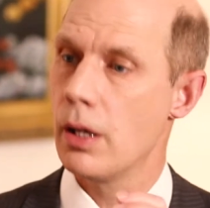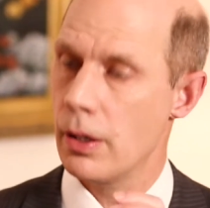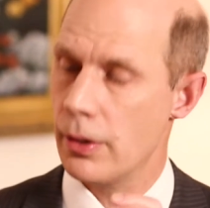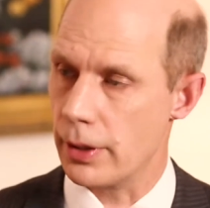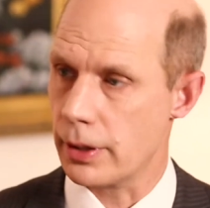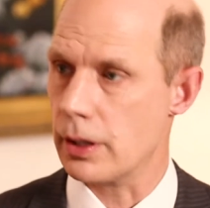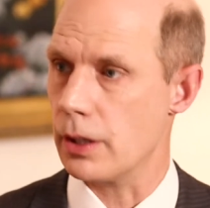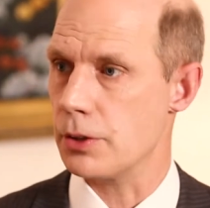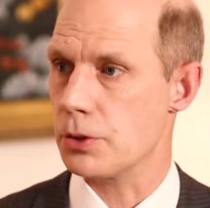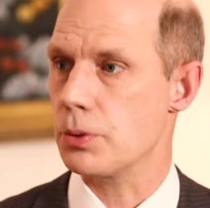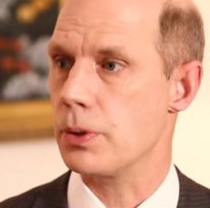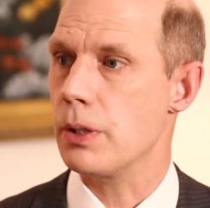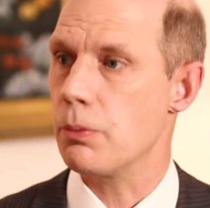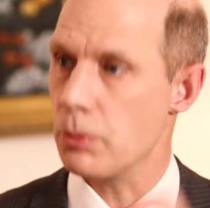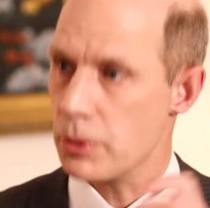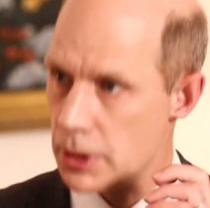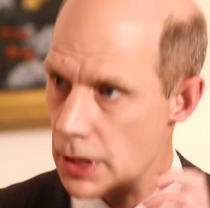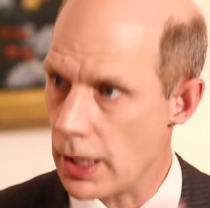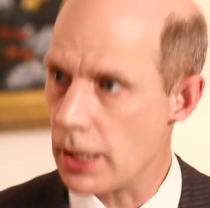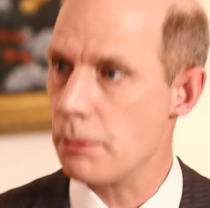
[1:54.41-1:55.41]
the country,
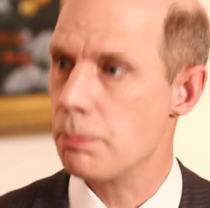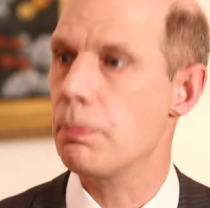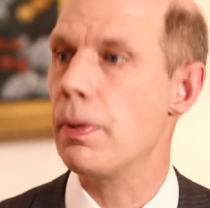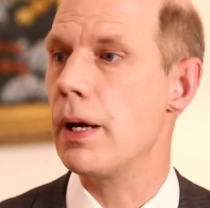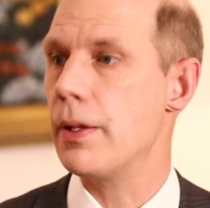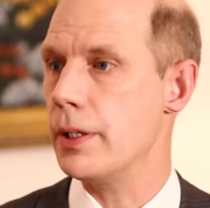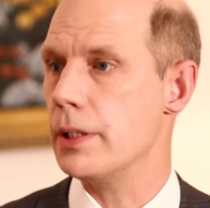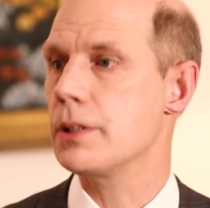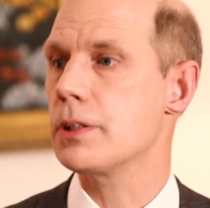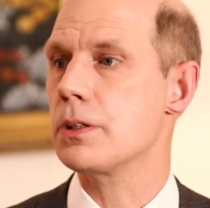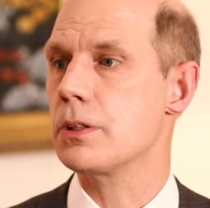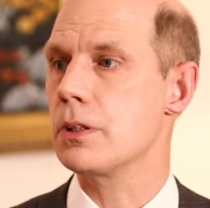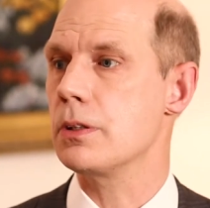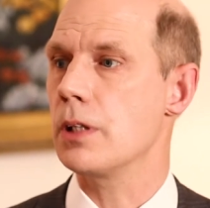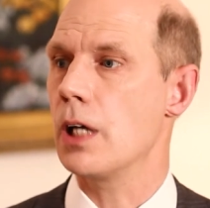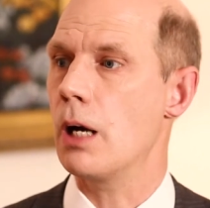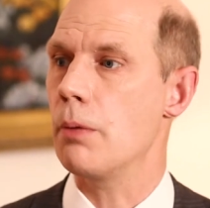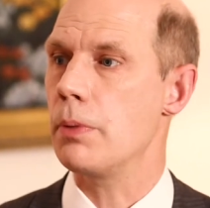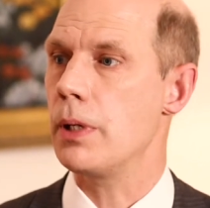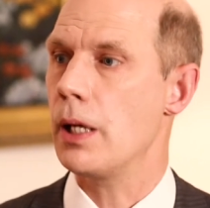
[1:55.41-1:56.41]
was hit by this
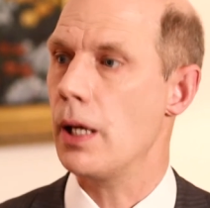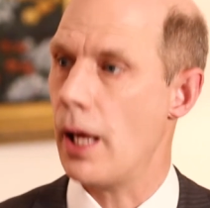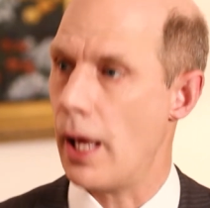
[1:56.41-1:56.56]
tsunami